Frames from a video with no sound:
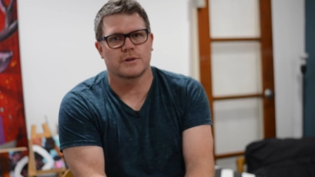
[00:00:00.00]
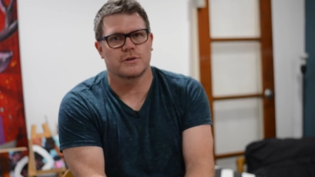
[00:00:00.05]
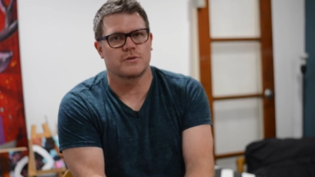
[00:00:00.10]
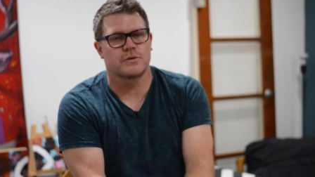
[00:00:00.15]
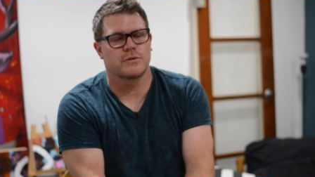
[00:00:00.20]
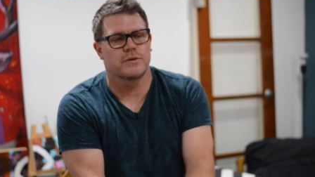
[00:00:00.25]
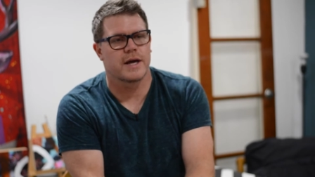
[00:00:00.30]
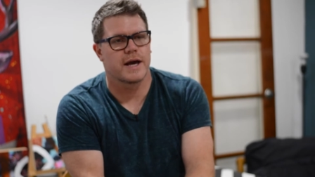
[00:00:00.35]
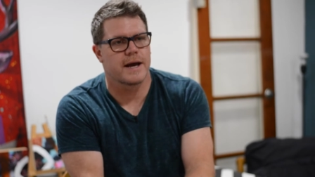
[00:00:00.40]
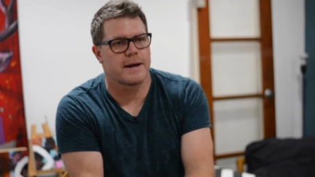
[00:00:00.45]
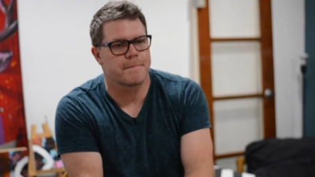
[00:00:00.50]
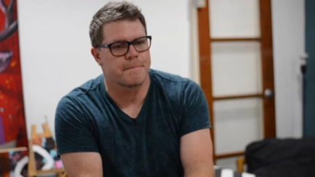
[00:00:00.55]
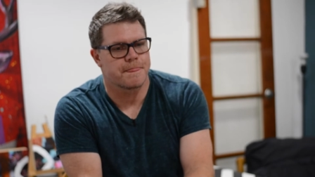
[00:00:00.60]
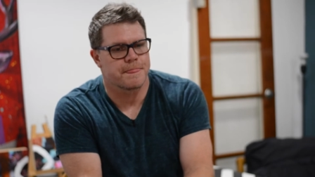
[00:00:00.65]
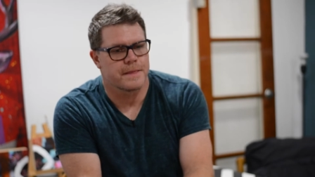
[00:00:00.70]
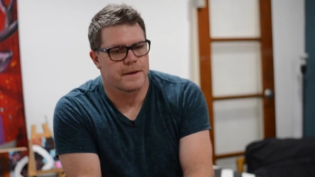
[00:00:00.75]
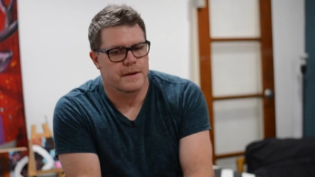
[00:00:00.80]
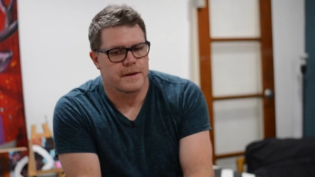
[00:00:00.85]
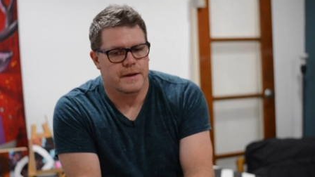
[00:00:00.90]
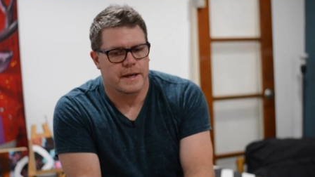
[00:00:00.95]
to do that.
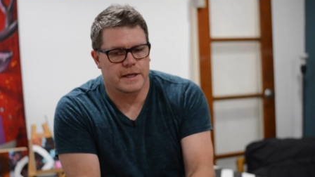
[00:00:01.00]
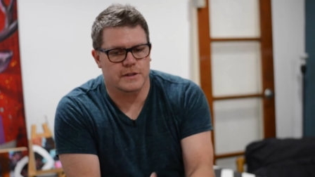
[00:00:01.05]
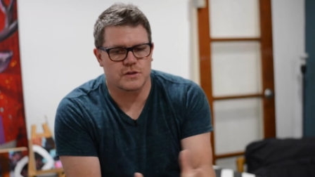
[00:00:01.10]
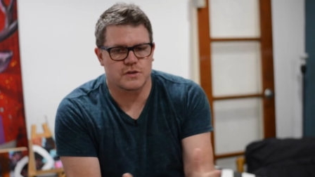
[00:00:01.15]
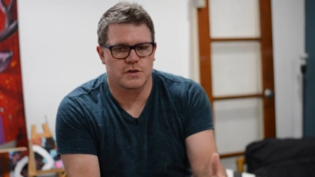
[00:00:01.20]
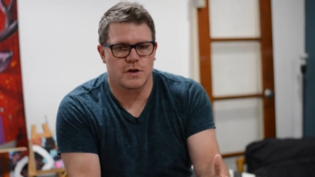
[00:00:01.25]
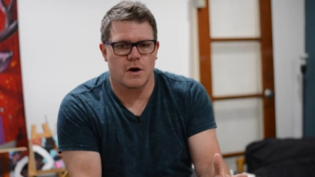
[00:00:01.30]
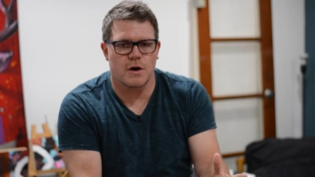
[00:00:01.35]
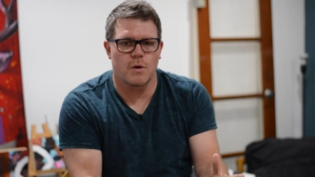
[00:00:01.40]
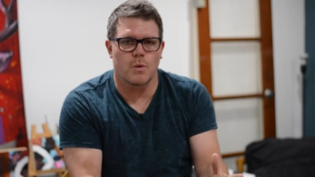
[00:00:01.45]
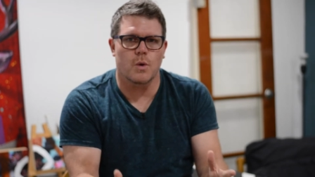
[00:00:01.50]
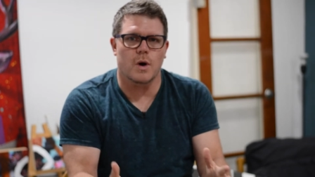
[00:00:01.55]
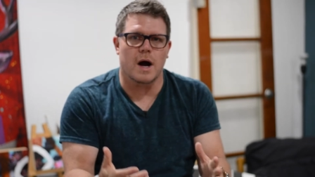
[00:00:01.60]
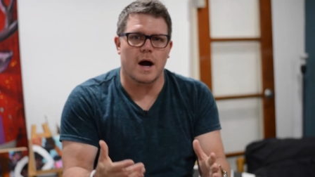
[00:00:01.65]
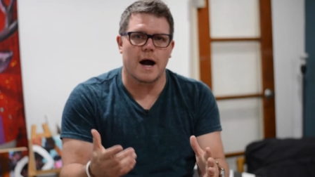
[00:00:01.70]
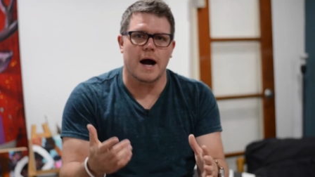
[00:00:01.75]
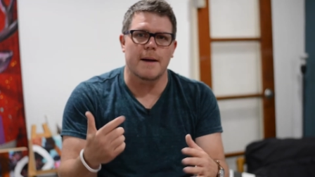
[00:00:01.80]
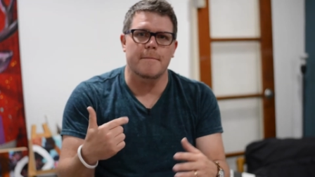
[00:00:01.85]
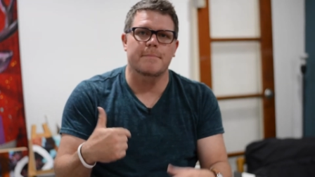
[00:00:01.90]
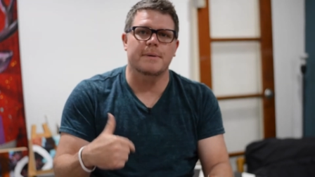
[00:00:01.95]
And so
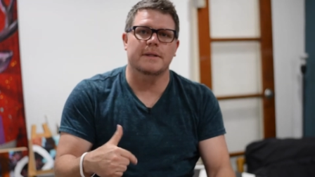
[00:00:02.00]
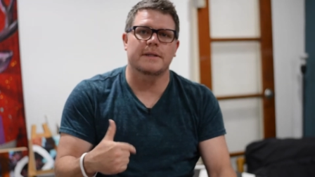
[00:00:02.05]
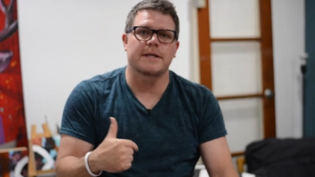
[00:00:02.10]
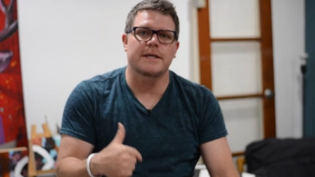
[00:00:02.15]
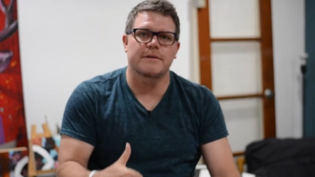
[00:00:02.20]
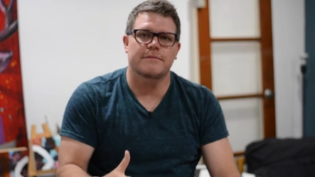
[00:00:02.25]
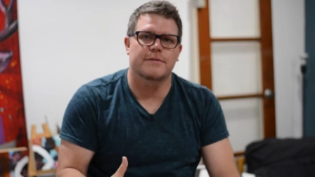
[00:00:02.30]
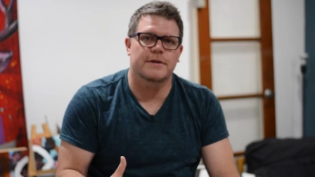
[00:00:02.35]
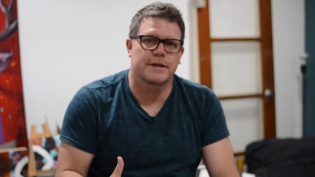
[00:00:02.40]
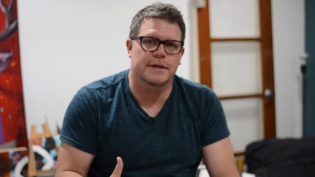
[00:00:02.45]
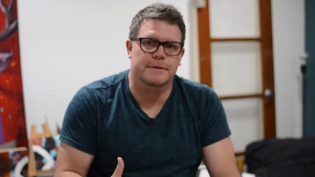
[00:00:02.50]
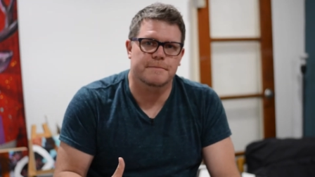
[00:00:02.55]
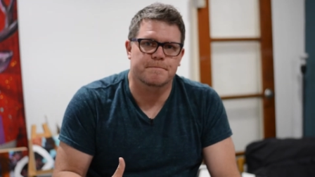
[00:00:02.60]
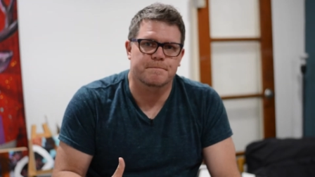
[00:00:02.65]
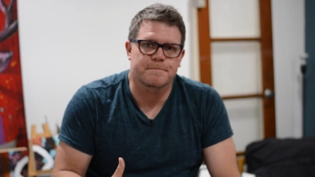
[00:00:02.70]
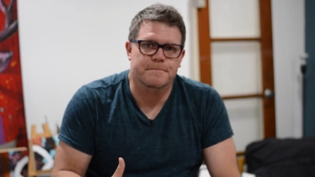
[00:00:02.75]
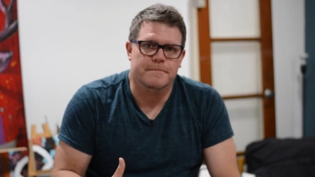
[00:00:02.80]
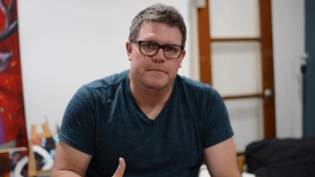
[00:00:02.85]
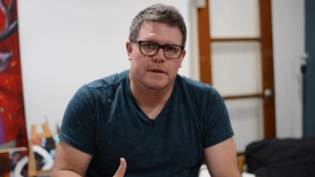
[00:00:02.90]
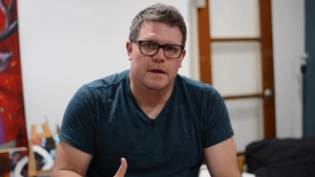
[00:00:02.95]
I'm believing
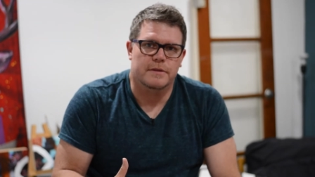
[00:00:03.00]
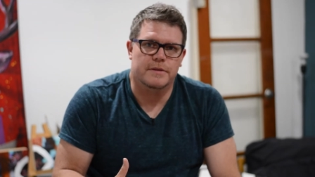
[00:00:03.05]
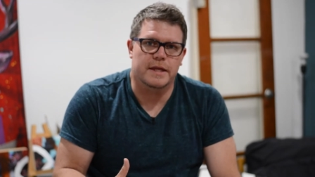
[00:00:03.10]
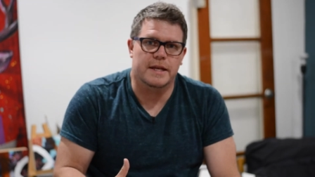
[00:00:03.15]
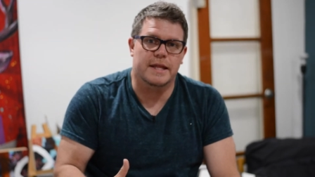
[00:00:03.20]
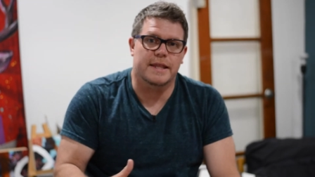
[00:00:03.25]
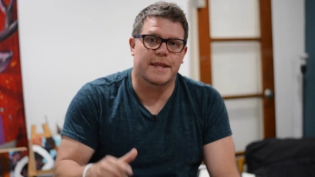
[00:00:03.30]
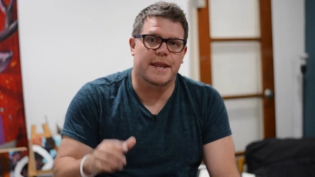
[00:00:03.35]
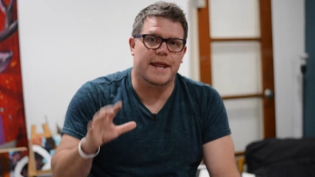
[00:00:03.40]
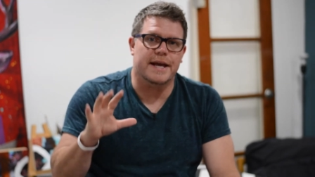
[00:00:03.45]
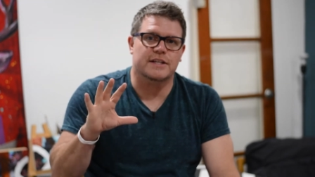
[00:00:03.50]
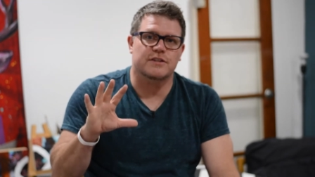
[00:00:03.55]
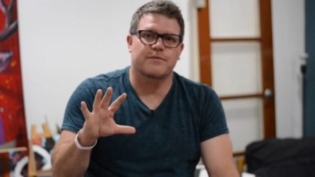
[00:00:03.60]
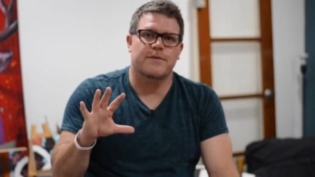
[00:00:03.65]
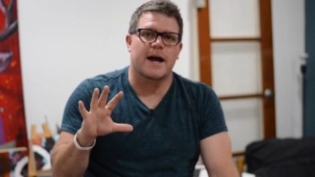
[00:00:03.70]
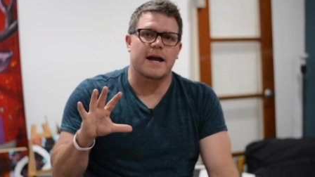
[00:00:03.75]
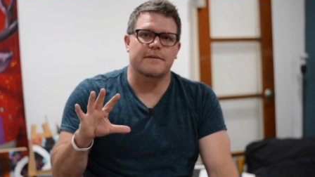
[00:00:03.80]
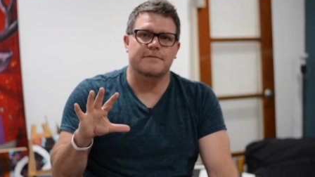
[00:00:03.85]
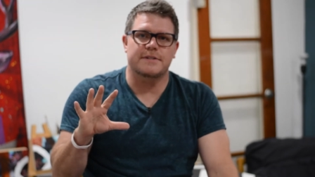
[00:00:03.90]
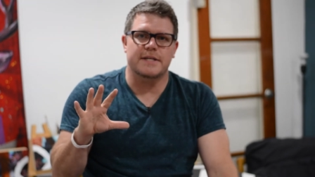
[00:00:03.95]
that in the next
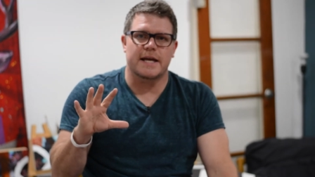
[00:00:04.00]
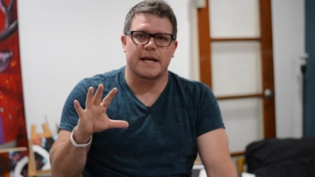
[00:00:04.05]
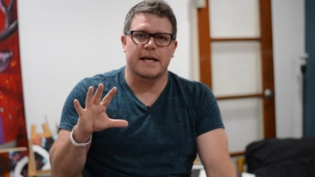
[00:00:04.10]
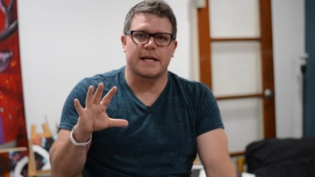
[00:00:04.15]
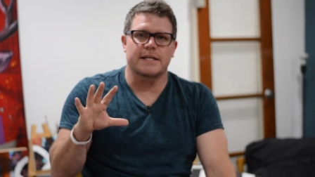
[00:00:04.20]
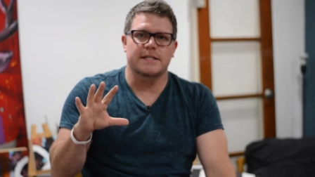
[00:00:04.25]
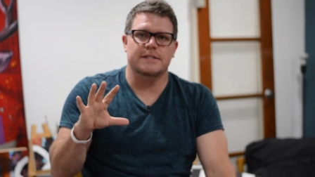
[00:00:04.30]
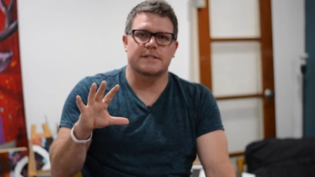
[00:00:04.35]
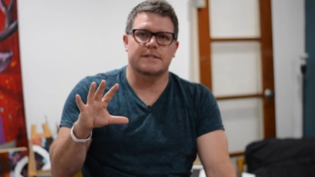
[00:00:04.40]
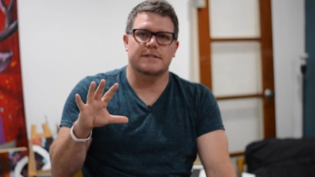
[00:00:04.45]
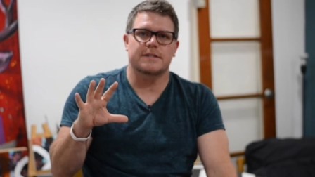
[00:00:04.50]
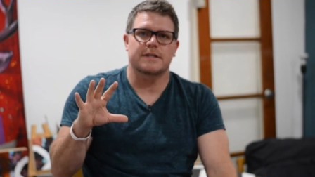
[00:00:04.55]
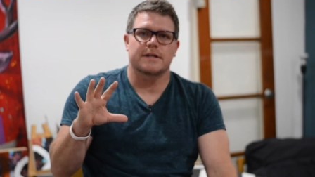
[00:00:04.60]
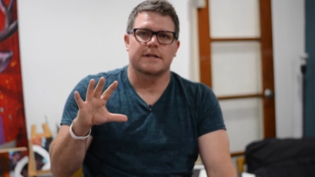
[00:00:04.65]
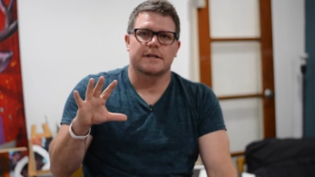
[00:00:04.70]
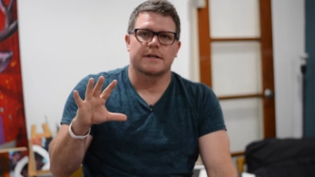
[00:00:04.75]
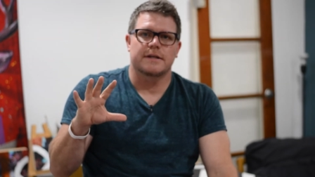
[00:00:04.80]
5 days,